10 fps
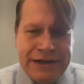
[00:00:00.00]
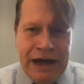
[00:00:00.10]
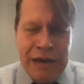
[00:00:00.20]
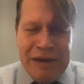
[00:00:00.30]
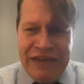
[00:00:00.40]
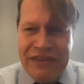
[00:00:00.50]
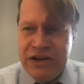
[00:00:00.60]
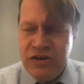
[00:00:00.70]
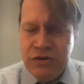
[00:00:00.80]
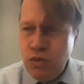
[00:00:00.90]
And
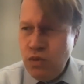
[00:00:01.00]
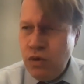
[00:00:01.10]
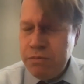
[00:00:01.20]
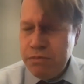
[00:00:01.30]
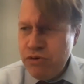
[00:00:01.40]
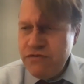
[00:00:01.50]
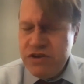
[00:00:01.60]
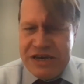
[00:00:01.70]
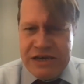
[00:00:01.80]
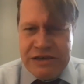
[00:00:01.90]
then what proved
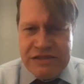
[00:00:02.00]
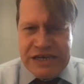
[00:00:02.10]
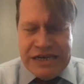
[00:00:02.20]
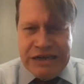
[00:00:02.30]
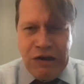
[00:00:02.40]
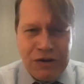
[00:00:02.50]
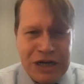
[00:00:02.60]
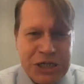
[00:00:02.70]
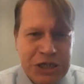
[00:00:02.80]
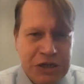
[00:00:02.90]
to be the
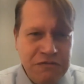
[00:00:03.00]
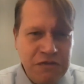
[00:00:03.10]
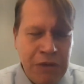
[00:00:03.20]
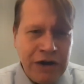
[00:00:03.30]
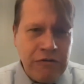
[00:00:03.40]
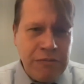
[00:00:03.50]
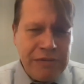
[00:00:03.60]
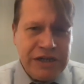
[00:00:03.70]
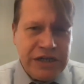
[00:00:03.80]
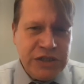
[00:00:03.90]
incarnation of the moderate
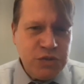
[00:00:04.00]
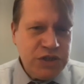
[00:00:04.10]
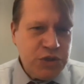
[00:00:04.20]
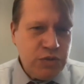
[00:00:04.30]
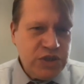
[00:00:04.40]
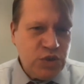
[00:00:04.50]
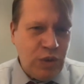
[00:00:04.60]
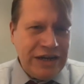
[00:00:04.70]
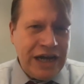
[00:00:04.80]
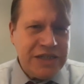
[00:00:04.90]
Republicans, which was
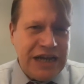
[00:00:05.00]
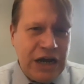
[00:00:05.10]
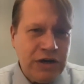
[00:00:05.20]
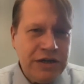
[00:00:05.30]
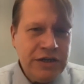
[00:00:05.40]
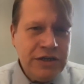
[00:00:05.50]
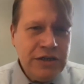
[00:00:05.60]
Dwight Eisenhower.